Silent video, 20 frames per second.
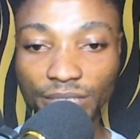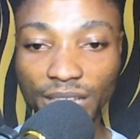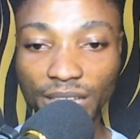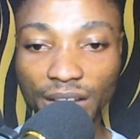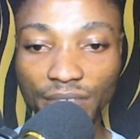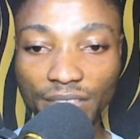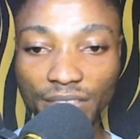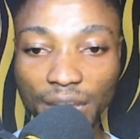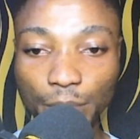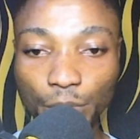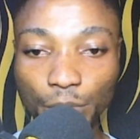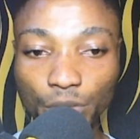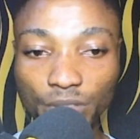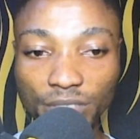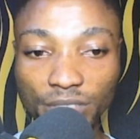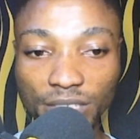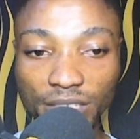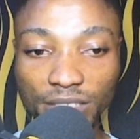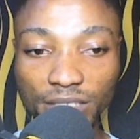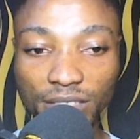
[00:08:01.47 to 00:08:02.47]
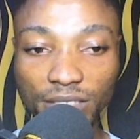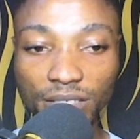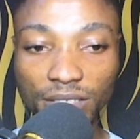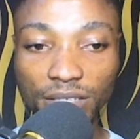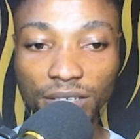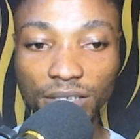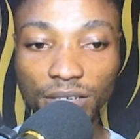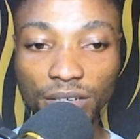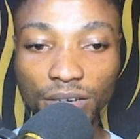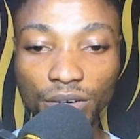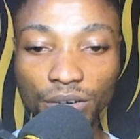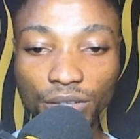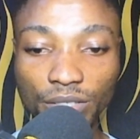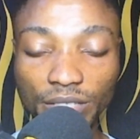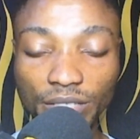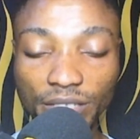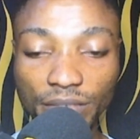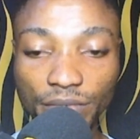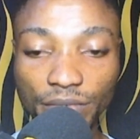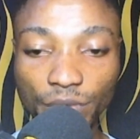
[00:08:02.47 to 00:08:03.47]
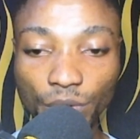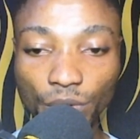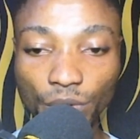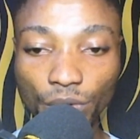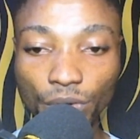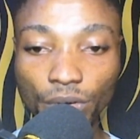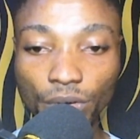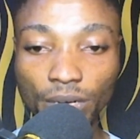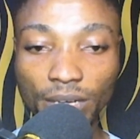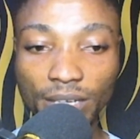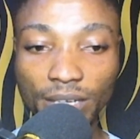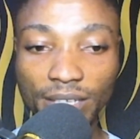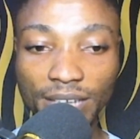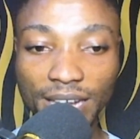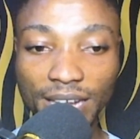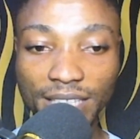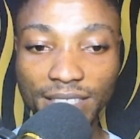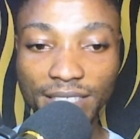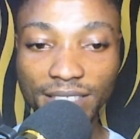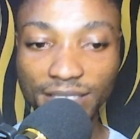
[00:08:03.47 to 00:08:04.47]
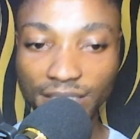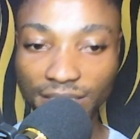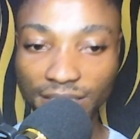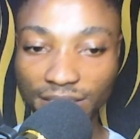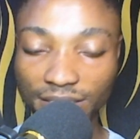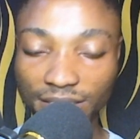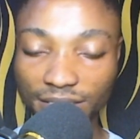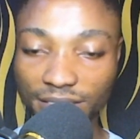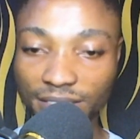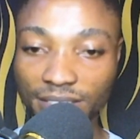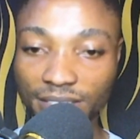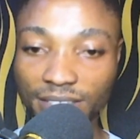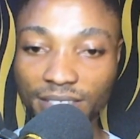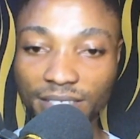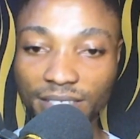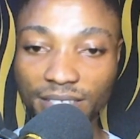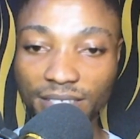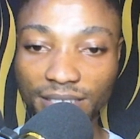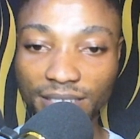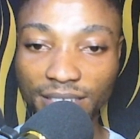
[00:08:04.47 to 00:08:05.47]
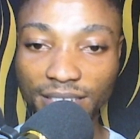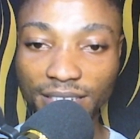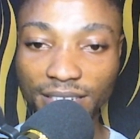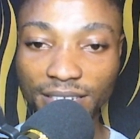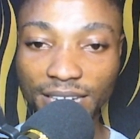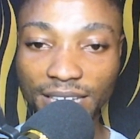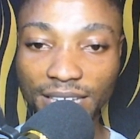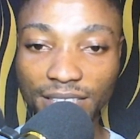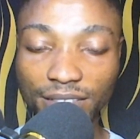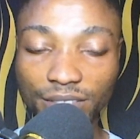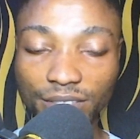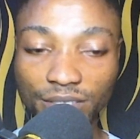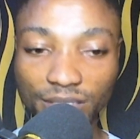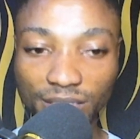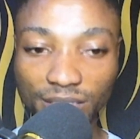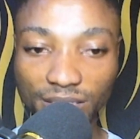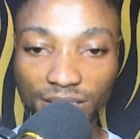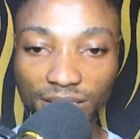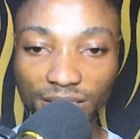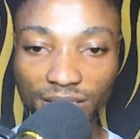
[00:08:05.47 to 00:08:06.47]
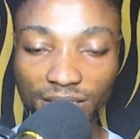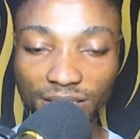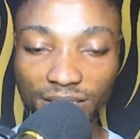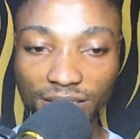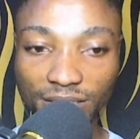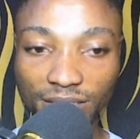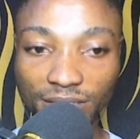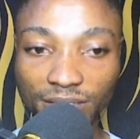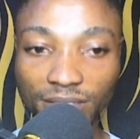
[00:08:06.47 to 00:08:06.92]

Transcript: After pawn takes on e4, knight takes, knight to c6.